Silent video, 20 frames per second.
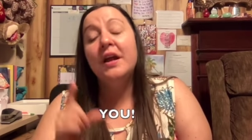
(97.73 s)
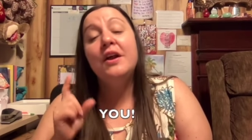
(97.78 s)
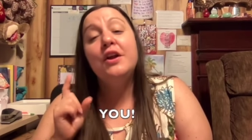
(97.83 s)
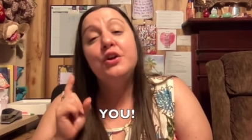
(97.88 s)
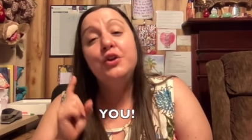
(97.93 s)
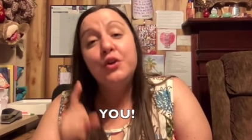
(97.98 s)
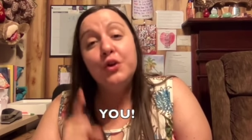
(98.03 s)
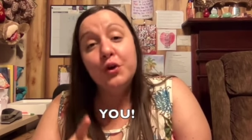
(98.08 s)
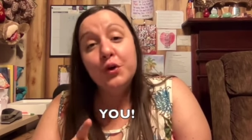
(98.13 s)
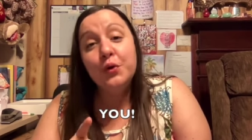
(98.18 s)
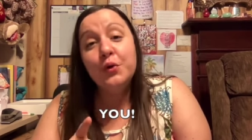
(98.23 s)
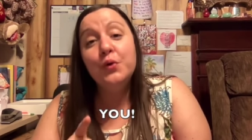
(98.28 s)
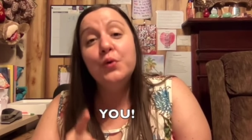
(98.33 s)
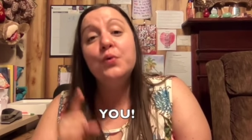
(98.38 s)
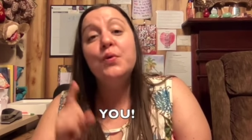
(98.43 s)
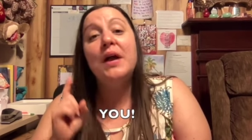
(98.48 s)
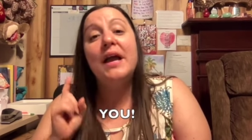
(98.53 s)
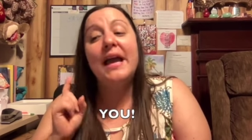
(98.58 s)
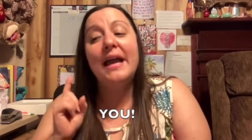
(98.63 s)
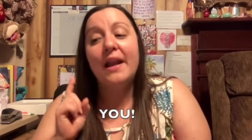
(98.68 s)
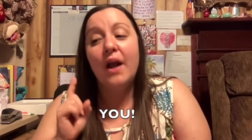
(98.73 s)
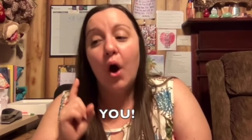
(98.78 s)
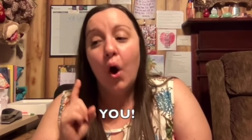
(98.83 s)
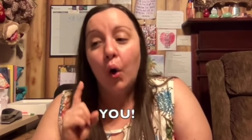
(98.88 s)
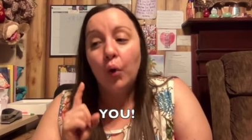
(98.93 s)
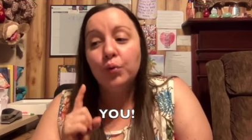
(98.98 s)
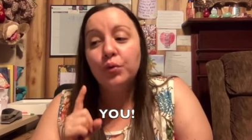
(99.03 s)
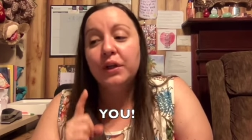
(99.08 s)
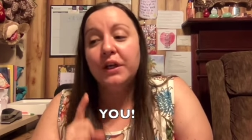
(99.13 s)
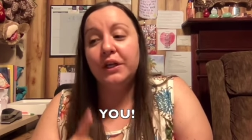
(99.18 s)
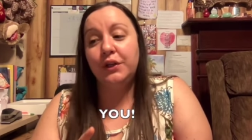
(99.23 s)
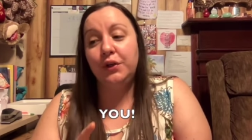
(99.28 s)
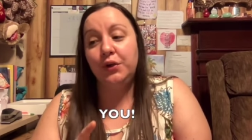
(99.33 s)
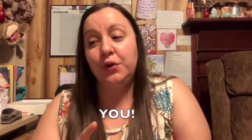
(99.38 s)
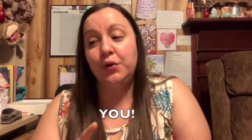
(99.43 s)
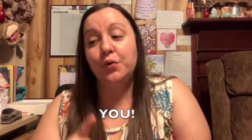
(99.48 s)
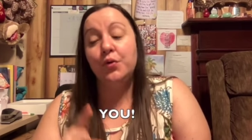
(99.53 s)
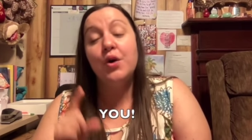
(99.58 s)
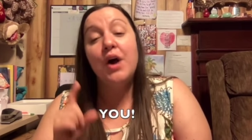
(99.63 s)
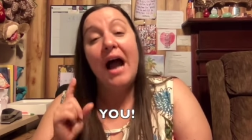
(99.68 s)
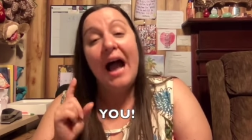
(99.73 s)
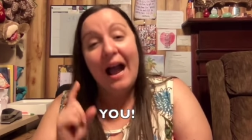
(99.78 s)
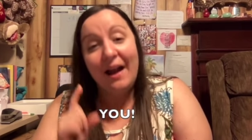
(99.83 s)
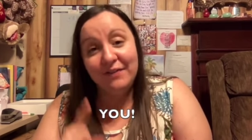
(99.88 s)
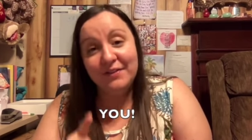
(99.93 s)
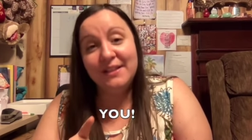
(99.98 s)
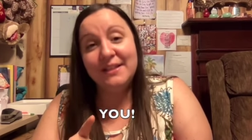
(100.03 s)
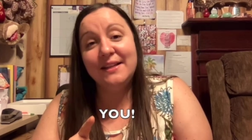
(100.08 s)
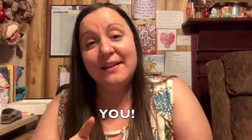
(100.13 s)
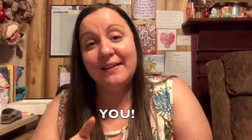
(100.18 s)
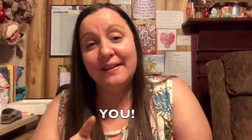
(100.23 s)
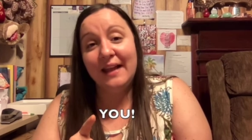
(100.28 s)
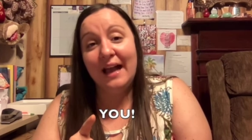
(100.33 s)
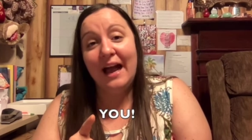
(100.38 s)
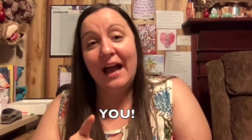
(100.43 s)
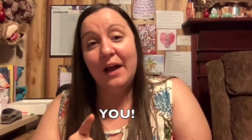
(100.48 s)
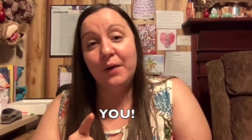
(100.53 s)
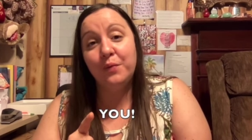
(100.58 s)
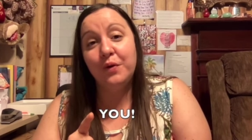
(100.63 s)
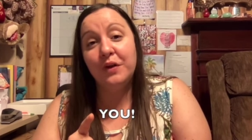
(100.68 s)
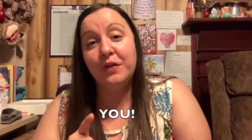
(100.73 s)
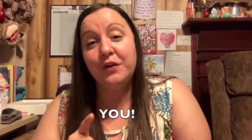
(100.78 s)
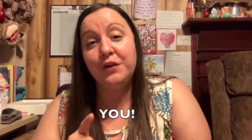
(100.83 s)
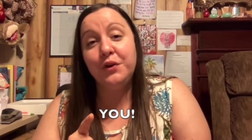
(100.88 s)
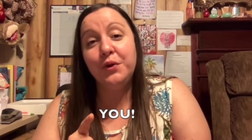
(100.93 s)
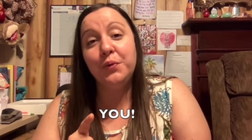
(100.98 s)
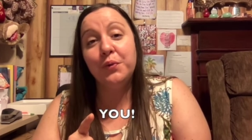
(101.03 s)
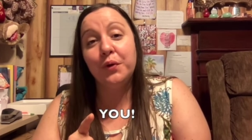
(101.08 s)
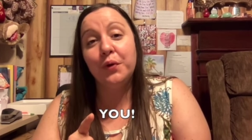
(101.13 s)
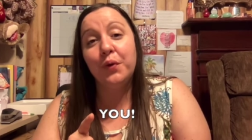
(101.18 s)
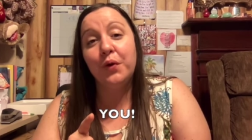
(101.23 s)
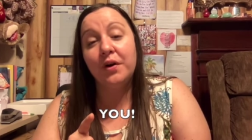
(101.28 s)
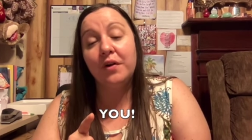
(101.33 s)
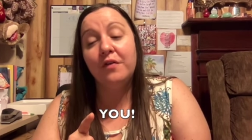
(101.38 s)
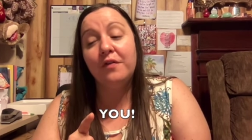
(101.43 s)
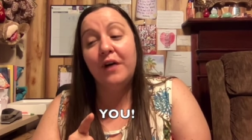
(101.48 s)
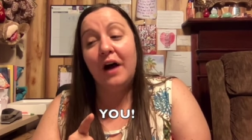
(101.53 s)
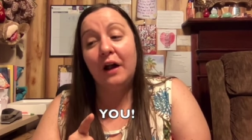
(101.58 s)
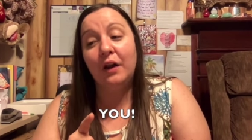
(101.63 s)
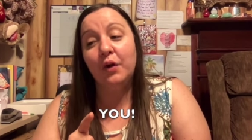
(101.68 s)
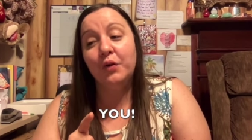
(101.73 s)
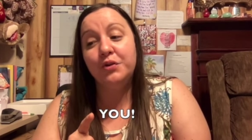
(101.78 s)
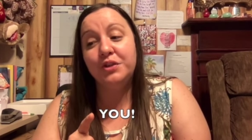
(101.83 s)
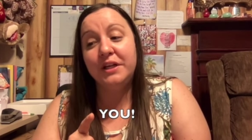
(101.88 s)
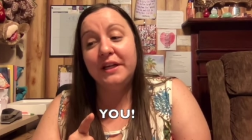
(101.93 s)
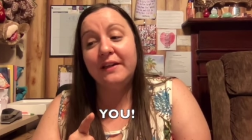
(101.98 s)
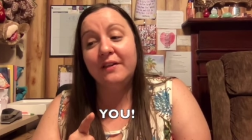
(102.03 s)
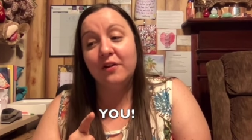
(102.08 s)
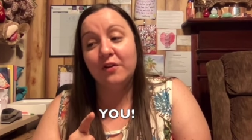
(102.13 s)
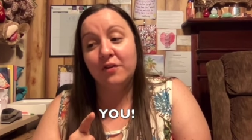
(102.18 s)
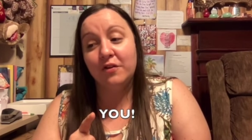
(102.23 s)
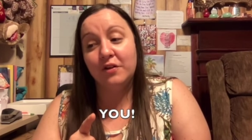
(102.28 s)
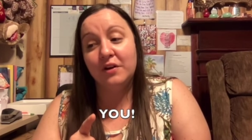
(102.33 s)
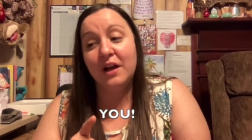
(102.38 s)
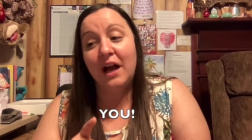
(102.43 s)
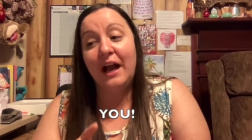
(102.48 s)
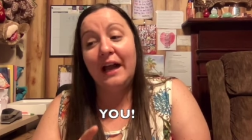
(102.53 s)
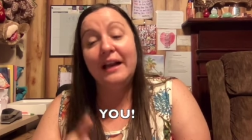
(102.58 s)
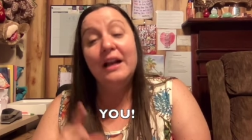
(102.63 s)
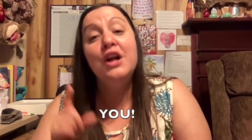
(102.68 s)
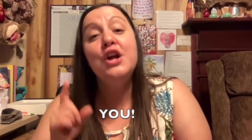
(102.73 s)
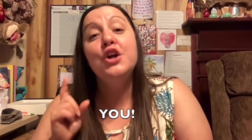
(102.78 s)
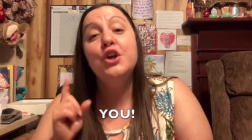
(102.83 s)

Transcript: You and only you have to decide whether you are going to follow Jesus or not.